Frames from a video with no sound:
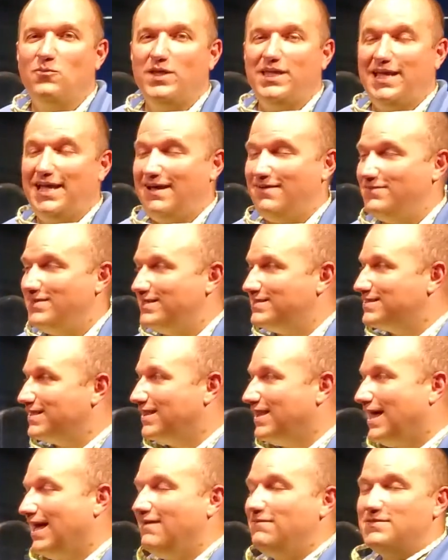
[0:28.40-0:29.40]
have this
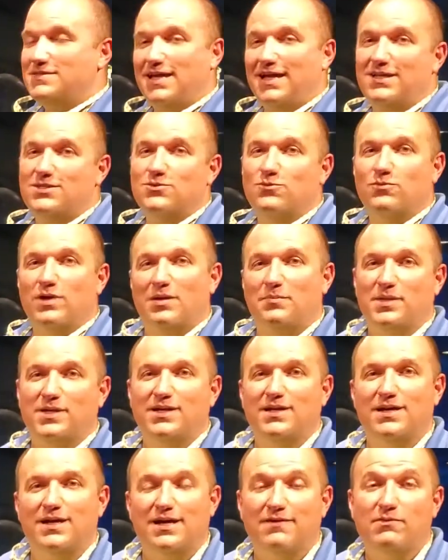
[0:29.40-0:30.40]
life-size replica
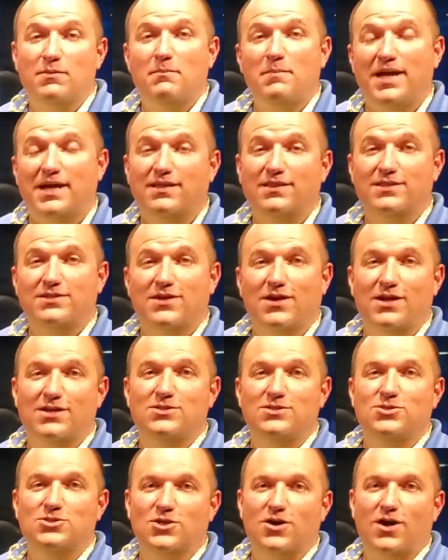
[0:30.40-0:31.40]
of a
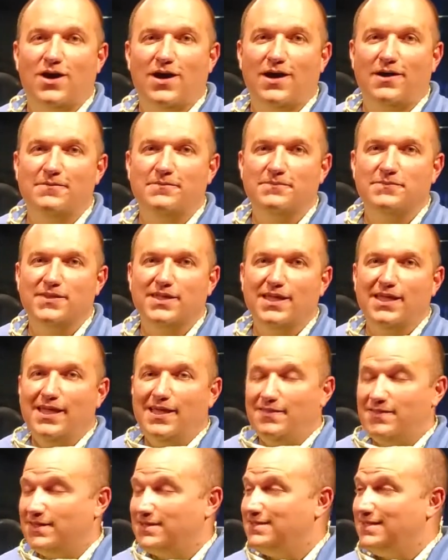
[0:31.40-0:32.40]
Megalodon jaw.
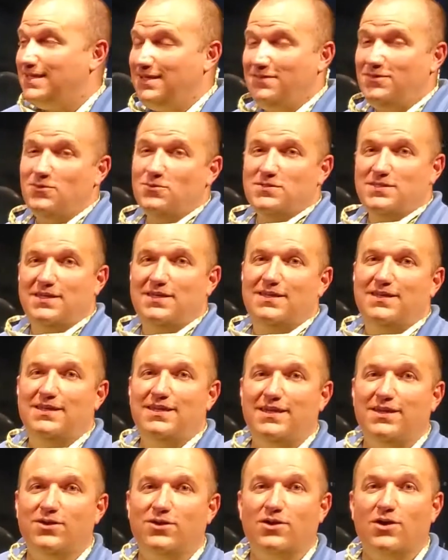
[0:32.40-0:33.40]
The teeth you see in
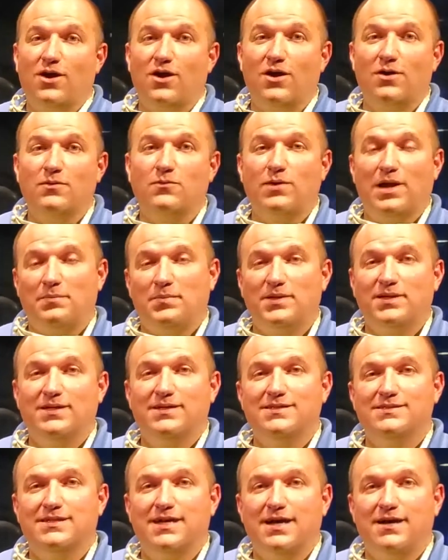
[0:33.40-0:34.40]
here are
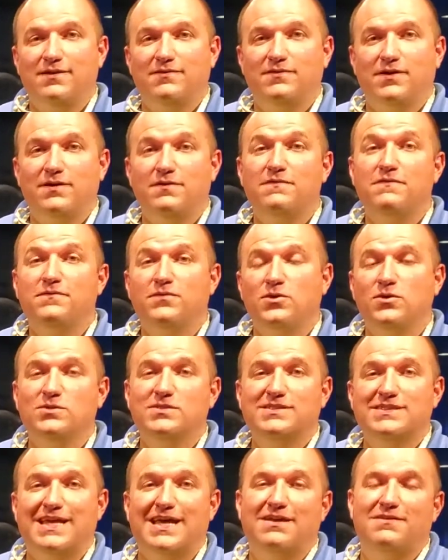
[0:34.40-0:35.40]
replicas of a full
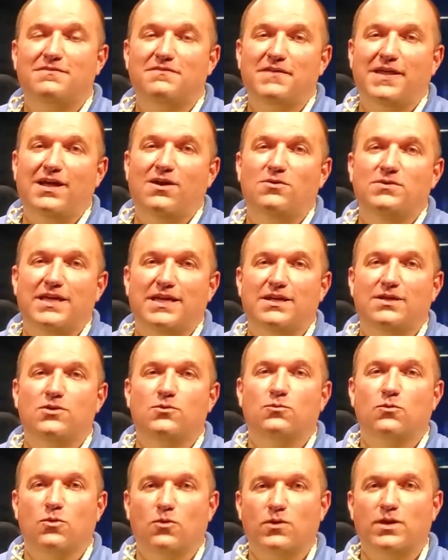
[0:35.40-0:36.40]
set found in
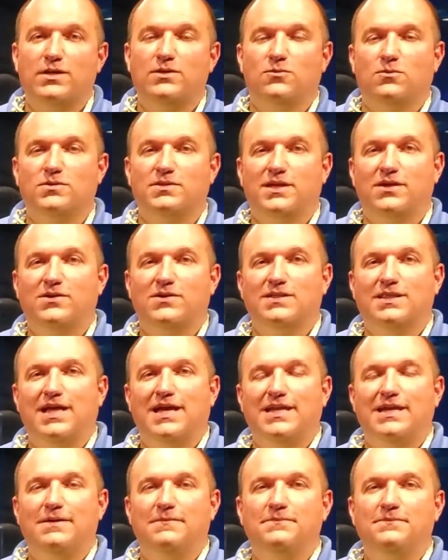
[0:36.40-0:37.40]
Aurora, North
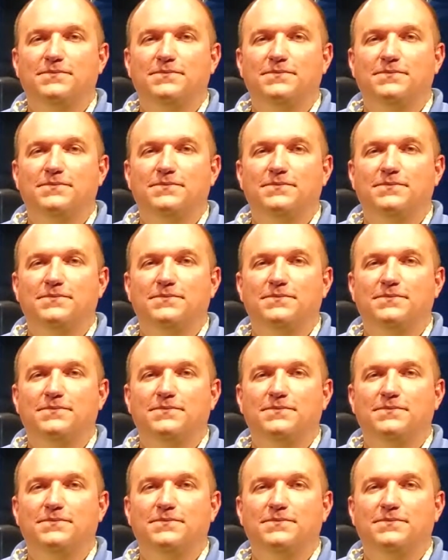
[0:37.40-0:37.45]
Carolina.